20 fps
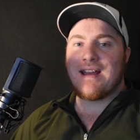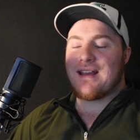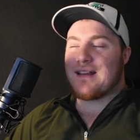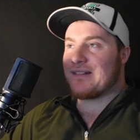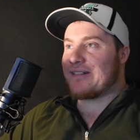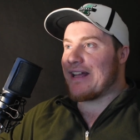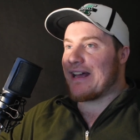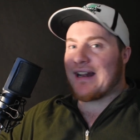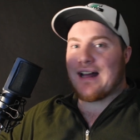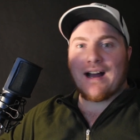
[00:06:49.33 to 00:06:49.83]

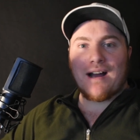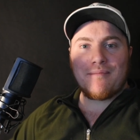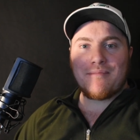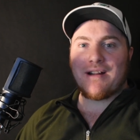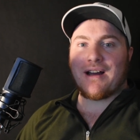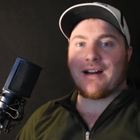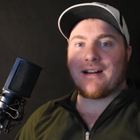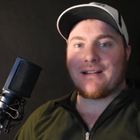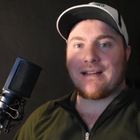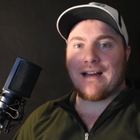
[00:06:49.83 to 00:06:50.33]
is that I'm
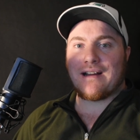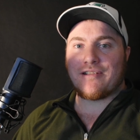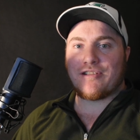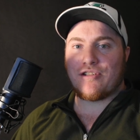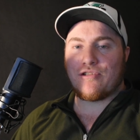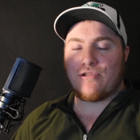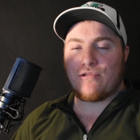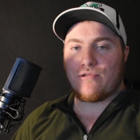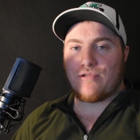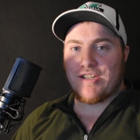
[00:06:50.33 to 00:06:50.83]
not allowed
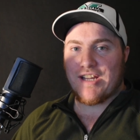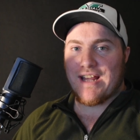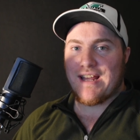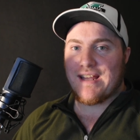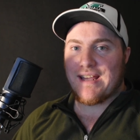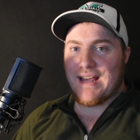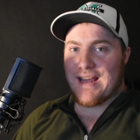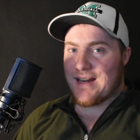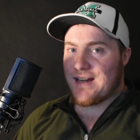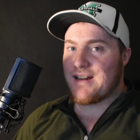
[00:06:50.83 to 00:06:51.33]
to
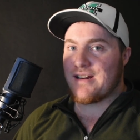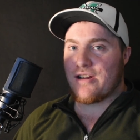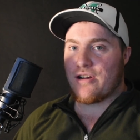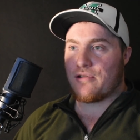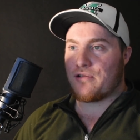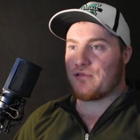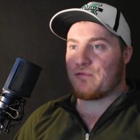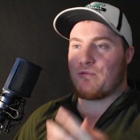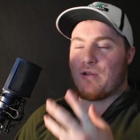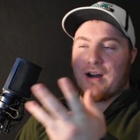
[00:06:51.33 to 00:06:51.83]
take any
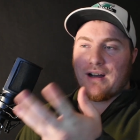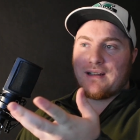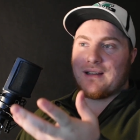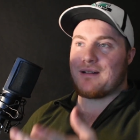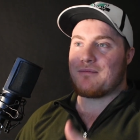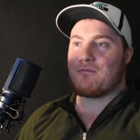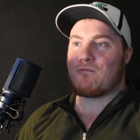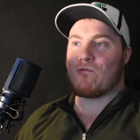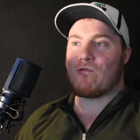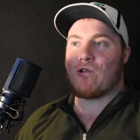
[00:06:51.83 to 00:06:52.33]
notes while
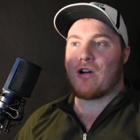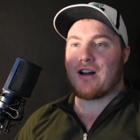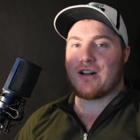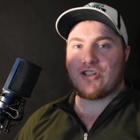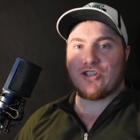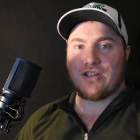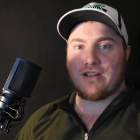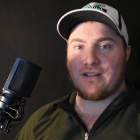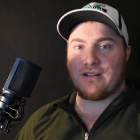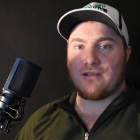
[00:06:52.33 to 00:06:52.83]
I'm
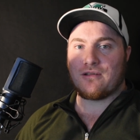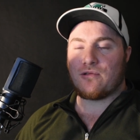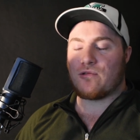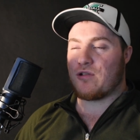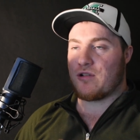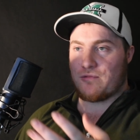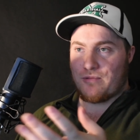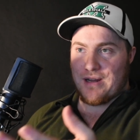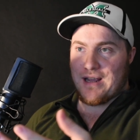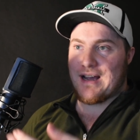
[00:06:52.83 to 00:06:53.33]
watching
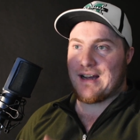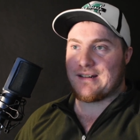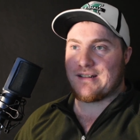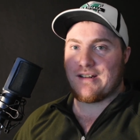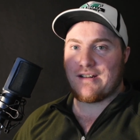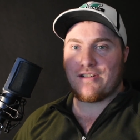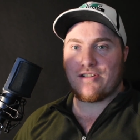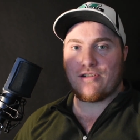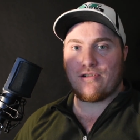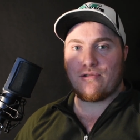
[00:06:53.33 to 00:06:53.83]
or
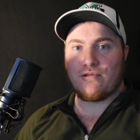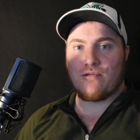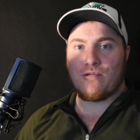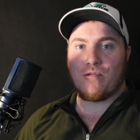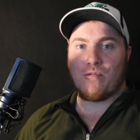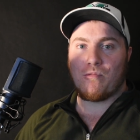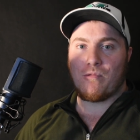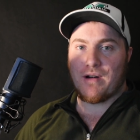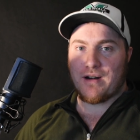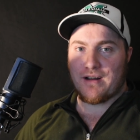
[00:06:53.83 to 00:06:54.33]
reacting to
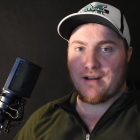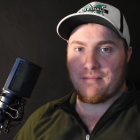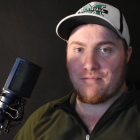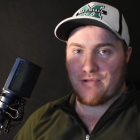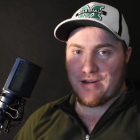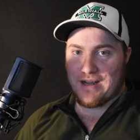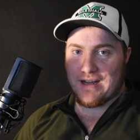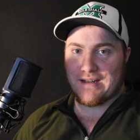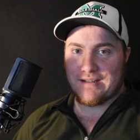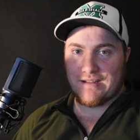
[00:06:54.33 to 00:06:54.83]
what I'm
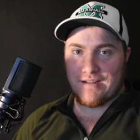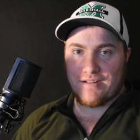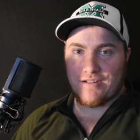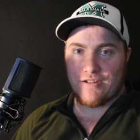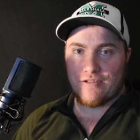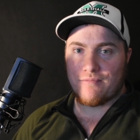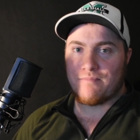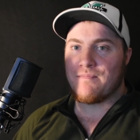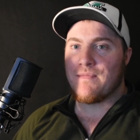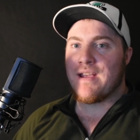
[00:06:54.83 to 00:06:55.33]
reacting
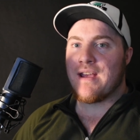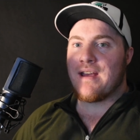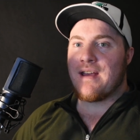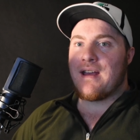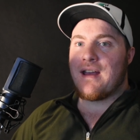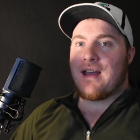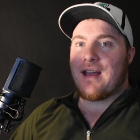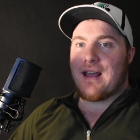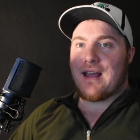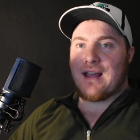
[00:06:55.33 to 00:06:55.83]
to.
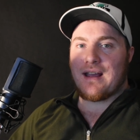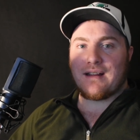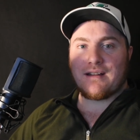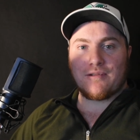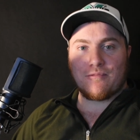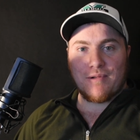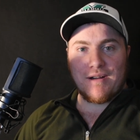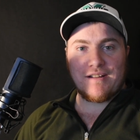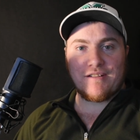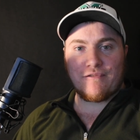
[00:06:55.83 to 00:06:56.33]
And
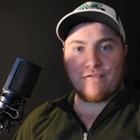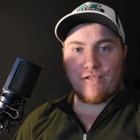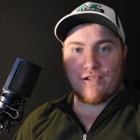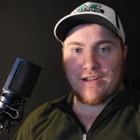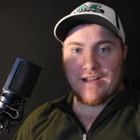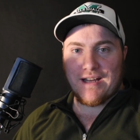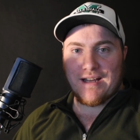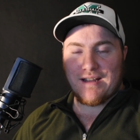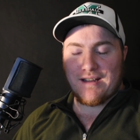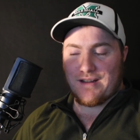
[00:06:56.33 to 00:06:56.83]
the reason for
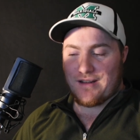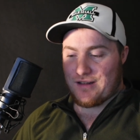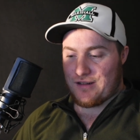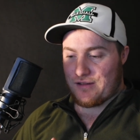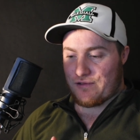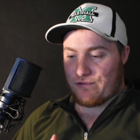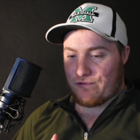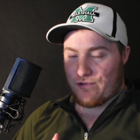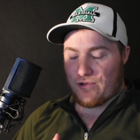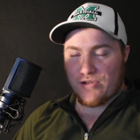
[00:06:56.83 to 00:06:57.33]
that
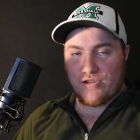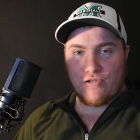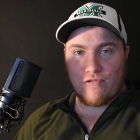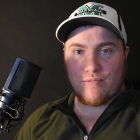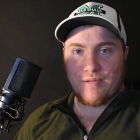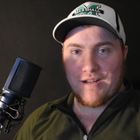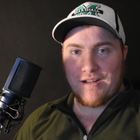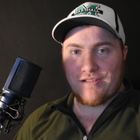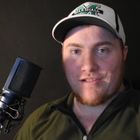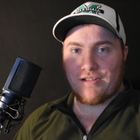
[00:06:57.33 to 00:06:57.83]
is for two
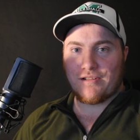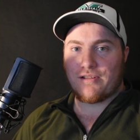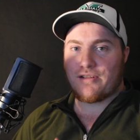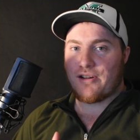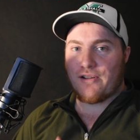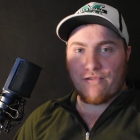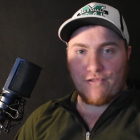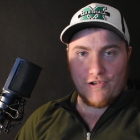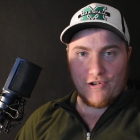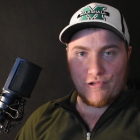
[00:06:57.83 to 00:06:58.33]
reasons.
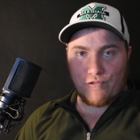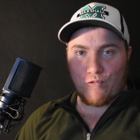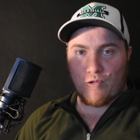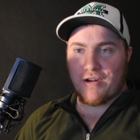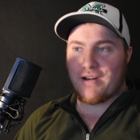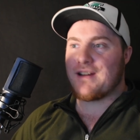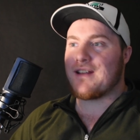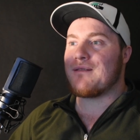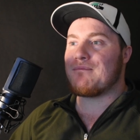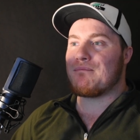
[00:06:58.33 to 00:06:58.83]
The first
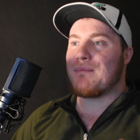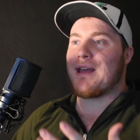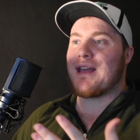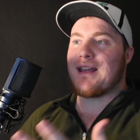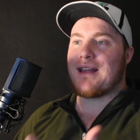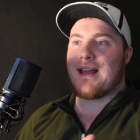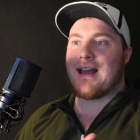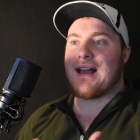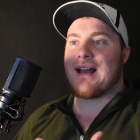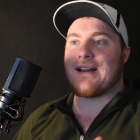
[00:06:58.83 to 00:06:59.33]
one, it
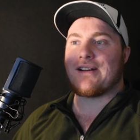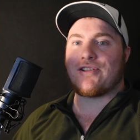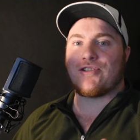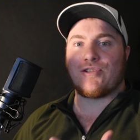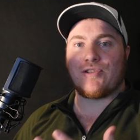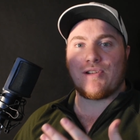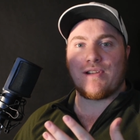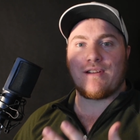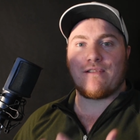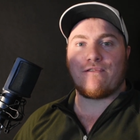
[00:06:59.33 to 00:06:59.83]
may
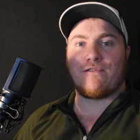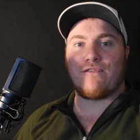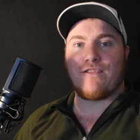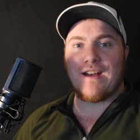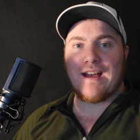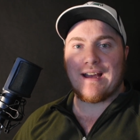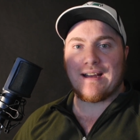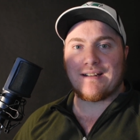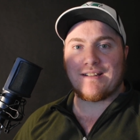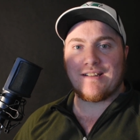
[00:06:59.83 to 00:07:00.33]
actually
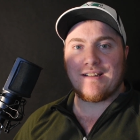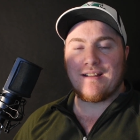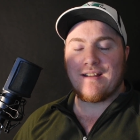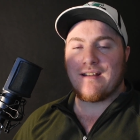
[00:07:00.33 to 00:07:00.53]
affect